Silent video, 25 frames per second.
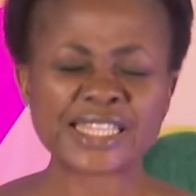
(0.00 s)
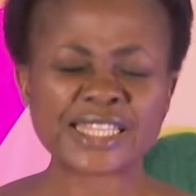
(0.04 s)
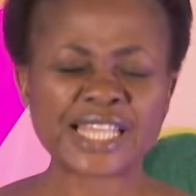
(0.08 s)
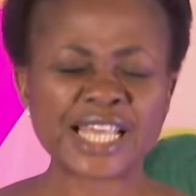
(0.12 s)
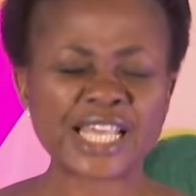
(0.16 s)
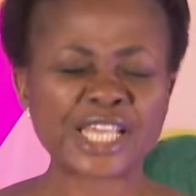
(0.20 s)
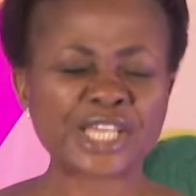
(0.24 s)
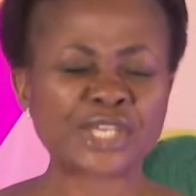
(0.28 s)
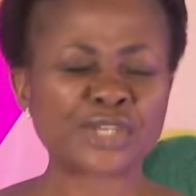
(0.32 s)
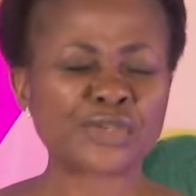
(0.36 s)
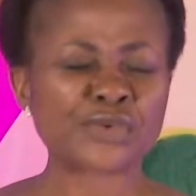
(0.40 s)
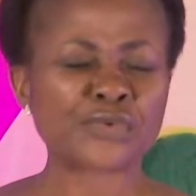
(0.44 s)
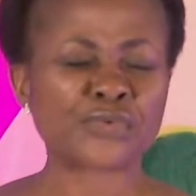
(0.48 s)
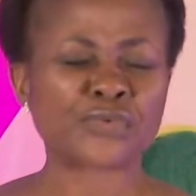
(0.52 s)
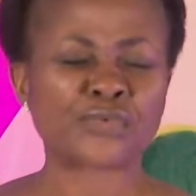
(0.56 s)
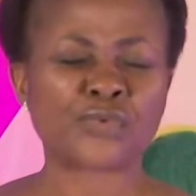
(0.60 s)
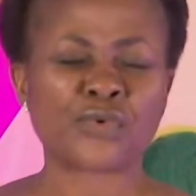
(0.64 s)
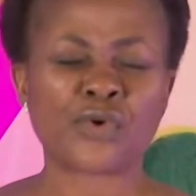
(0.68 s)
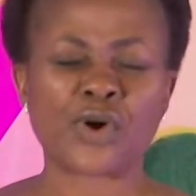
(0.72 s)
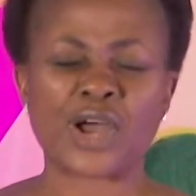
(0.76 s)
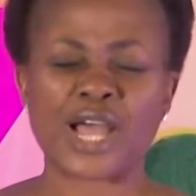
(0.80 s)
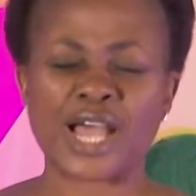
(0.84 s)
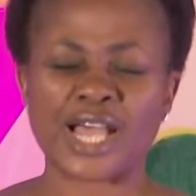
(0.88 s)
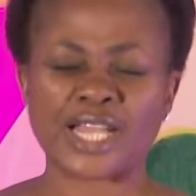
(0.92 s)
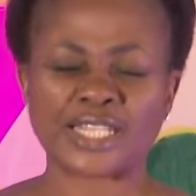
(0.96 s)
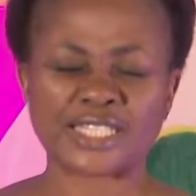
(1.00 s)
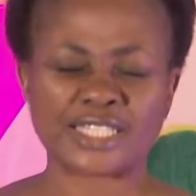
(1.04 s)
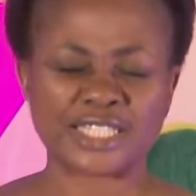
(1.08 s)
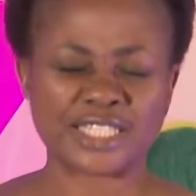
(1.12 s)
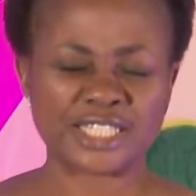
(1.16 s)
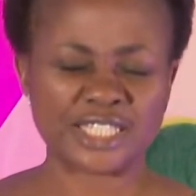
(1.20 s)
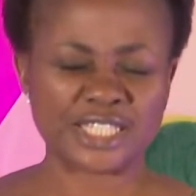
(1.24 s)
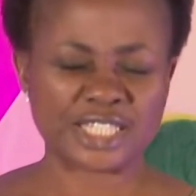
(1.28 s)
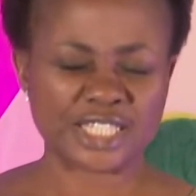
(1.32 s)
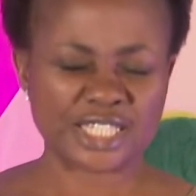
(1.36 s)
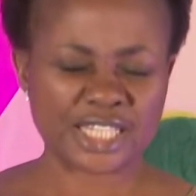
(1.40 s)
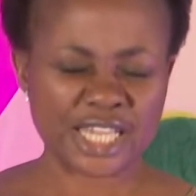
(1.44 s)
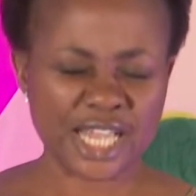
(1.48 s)
Thank you for our
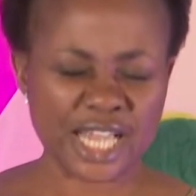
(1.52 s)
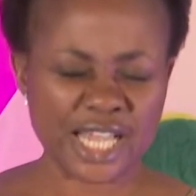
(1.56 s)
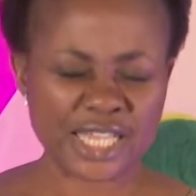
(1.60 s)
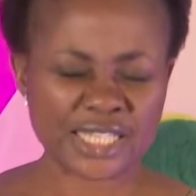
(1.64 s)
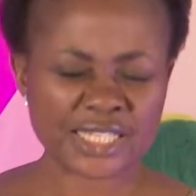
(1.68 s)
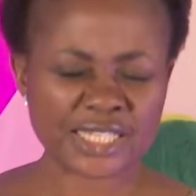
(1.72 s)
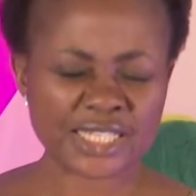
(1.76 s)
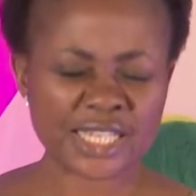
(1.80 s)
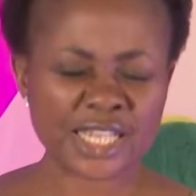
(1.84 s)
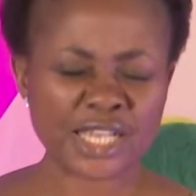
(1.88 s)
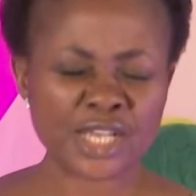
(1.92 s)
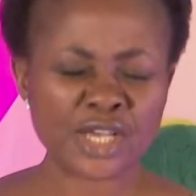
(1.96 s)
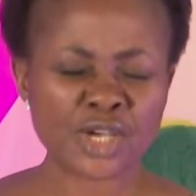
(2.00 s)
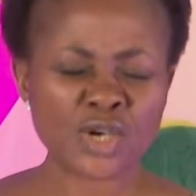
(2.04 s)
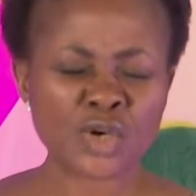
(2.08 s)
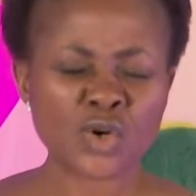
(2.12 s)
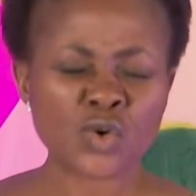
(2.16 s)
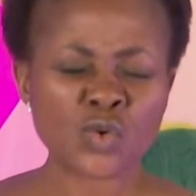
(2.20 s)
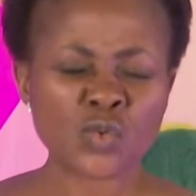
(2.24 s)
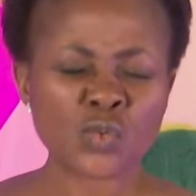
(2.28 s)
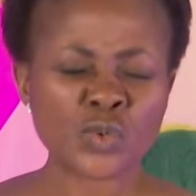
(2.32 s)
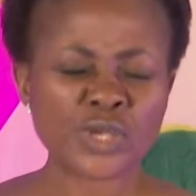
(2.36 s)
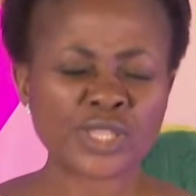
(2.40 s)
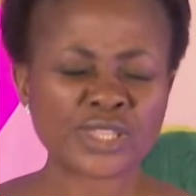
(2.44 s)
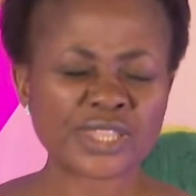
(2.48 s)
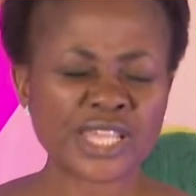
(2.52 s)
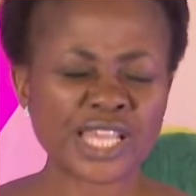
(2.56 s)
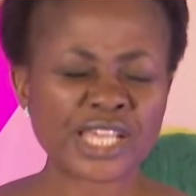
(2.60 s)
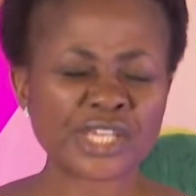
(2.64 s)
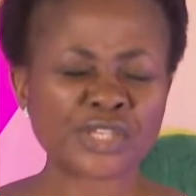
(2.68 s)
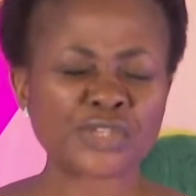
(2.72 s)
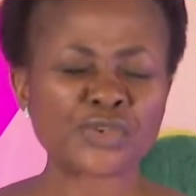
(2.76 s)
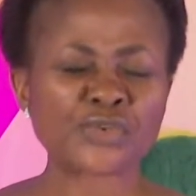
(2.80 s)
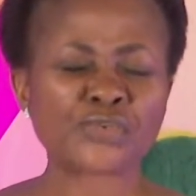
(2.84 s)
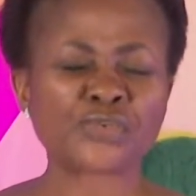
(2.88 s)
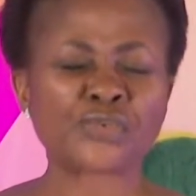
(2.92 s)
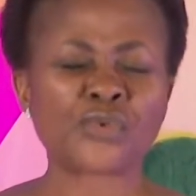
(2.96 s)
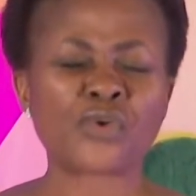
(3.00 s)
teachers. We
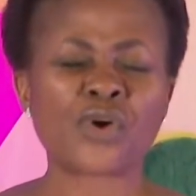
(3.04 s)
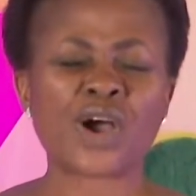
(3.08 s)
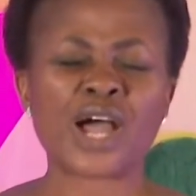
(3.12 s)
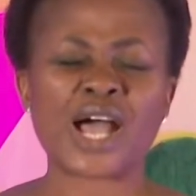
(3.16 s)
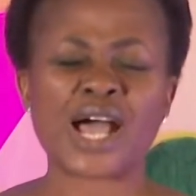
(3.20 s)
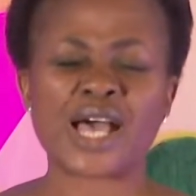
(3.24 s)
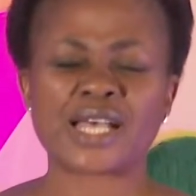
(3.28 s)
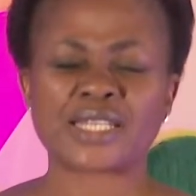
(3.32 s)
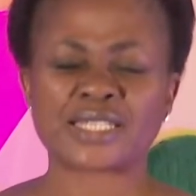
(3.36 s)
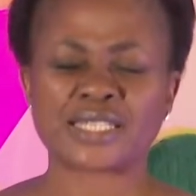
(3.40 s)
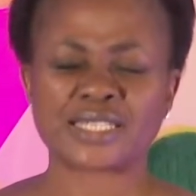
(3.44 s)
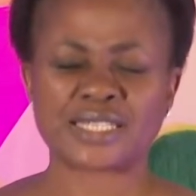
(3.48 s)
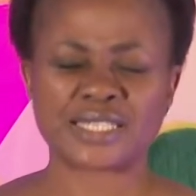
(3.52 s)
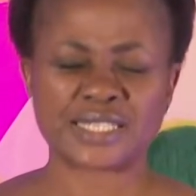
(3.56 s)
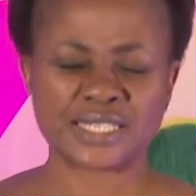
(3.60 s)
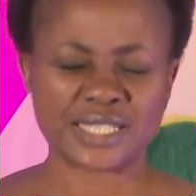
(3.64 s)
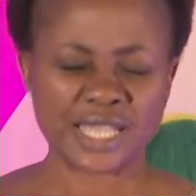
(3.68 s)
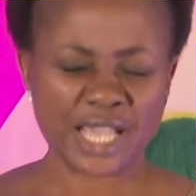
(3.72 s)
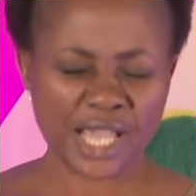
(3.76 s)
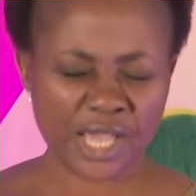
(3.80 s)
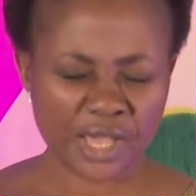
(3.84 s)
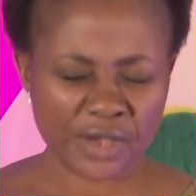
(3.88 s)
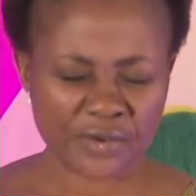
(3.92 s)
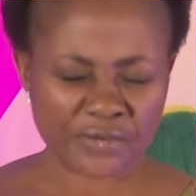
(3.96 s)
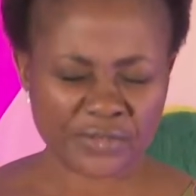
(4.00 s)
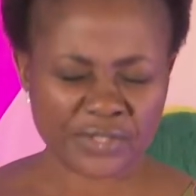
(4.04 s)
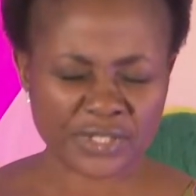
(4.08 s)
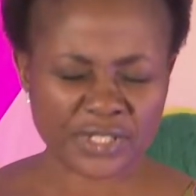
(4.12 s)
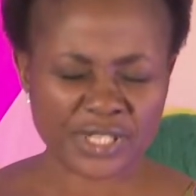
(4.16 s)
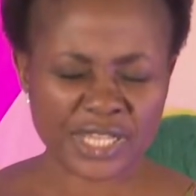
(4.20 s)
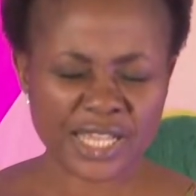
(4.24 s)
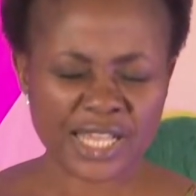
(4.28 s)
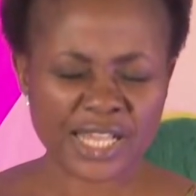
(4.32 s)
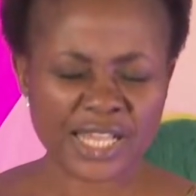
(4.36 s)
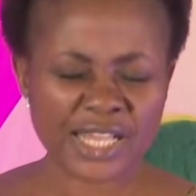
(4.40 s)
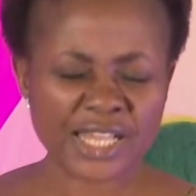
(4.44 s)
thank you for ourselves.